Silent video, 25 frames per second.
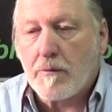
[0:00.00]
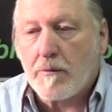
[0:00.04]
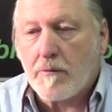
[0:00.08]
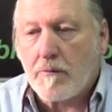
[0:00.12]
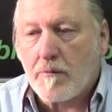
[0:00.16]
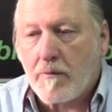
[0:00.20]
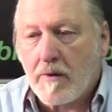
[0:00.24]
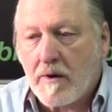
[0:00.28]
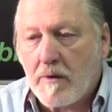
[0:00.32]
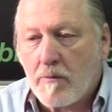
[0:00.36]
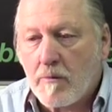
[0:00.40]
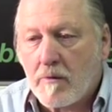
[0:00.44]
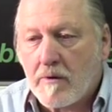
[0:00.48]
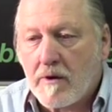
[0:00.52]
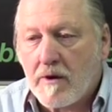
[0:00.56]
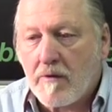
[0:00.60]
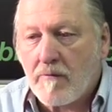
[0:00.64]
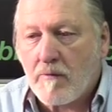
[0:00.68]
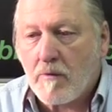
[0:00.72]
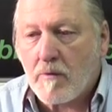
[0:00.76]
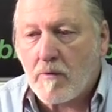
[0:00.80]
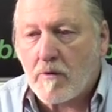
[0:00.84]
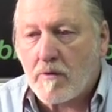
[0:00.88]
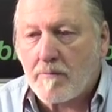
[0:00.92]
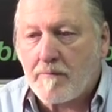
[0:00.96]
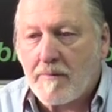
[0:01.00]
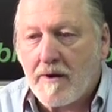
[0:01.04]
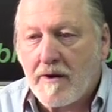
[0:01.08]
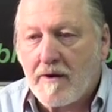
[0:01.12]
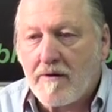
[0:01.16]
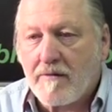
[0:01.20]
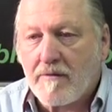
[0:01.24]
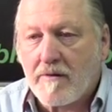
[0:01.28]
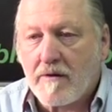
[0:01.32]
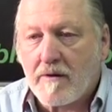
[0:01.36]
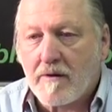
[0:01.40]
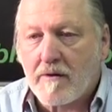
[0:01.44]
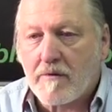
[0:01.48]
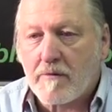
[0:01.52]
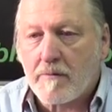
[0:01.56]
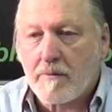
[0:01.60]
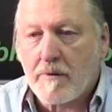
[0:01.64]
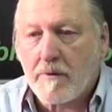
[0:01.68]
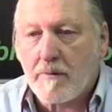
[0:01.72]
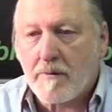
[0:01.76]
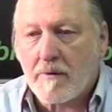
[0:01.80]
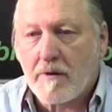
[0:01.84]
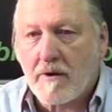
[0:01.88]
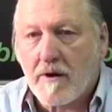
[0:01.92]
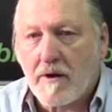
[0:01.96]
We will give you the basics. We
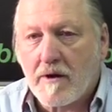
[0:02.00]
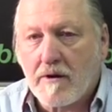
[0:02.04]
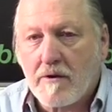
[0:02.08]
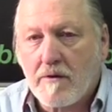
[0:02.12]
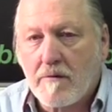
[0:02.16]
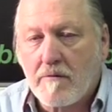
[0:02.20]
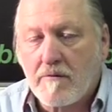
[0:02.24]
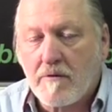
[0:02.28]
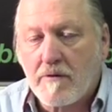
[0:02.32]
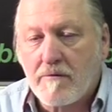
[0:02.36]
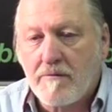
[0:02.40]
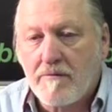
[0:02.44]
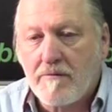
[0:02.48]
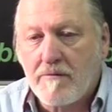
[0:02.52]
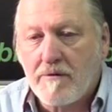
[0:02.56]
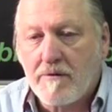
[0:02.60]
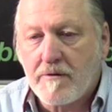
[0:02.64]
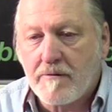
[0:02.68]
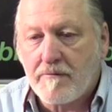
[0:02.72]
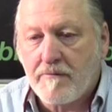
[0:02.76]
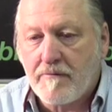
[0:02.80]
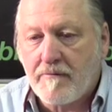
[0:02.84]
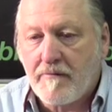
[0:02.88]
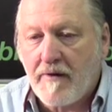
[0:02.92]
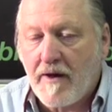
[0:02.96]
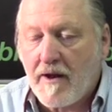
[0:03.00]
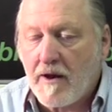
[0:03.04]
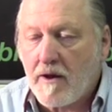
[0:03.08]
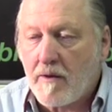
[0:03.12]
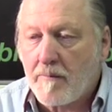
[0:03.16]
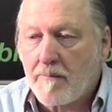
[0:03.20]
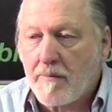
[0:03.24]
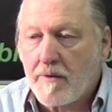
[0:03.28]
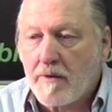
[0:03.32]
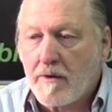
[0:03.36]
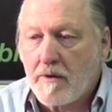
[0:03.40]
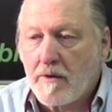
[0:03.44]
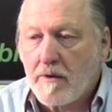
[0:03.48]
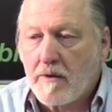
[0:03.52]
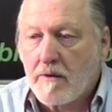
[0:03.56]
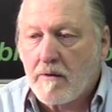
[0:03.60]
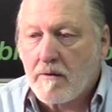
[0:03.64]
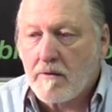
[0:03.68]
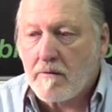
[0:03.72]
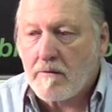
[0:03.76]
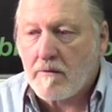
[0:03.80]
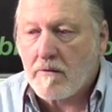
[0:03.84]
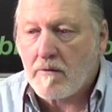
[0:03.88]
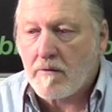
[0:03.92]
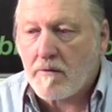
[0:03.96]
would like you to develop
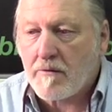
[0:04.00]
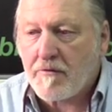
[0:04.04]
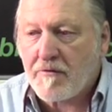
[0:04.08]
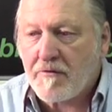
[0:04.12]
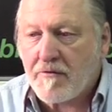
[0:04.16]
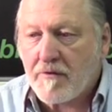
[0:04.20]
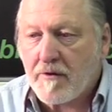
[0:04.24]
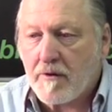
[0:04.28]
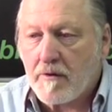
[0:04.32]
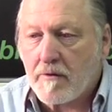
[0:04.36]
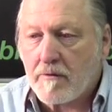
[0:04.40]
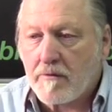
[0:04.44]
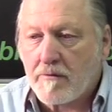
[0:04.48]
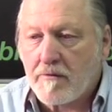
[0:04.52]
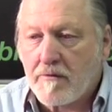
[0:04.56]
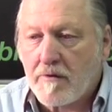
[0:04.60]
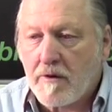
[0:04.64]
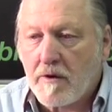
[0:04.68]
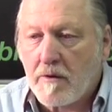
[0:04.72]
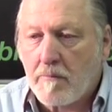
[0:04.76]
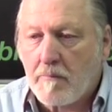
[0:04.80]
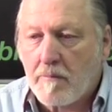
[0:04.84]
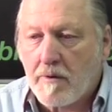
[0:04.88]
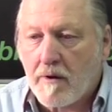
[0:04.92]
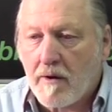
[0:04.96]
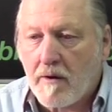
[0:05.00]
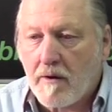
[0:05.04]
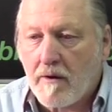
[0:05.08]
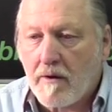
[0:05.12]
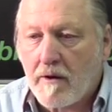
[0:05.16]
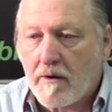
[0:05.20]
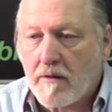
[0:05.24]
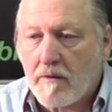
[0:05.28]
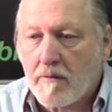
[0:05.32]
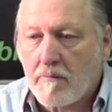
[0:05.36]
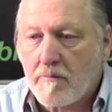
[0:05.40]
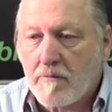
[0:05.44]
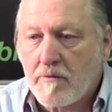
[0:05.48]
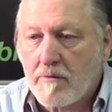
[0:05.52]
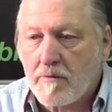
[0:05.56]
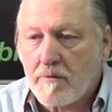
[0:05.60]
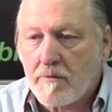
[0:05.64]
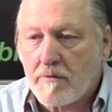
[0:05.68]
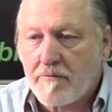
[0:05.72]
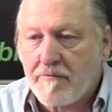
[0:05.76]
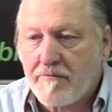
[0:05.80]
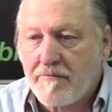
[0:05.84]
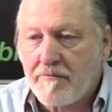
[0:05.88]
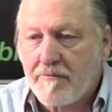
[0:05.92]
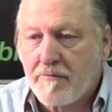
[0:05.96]
your skills in applying them to
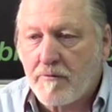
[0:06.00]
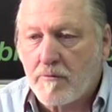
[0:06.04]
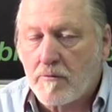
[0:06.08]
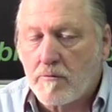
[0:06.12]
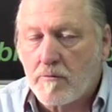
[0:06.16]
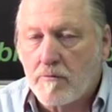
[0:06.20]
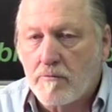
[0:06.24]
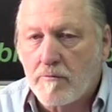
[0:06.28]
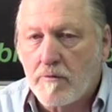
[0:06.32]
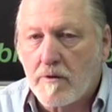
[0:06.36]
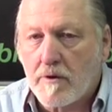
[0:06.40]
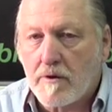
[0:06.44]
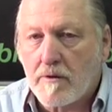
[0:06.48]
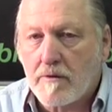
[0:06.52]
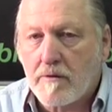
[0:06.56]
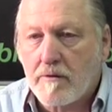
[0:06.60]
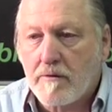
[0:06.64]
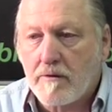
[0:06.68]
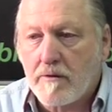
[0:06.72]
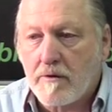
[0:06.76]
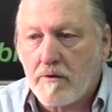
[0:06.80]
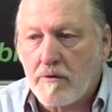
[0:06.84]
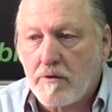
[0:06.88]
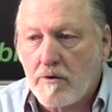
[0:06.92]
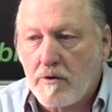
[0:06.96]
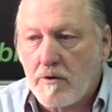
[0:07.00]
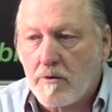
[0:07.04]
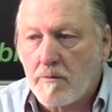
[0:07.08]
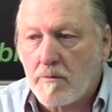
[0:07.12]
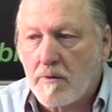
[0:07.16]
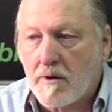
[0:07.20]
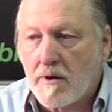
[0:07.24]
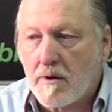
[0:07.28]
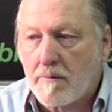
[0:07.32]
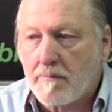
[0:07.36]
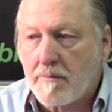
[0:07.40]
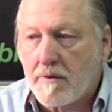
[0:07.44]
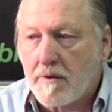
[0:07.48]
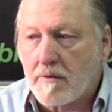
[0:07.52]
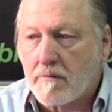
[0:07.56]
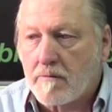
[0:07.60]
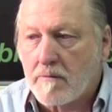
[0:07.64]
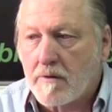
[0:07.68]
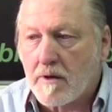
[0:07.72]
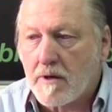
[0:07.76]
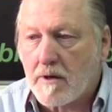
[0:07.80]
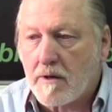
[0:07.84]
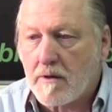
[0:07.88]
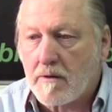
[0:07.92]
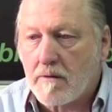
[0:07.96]
the full rod that you are
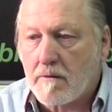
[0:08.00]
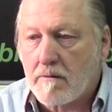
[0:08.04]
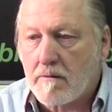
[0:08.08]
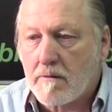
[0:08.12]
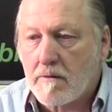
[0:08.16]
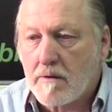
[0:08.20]
building.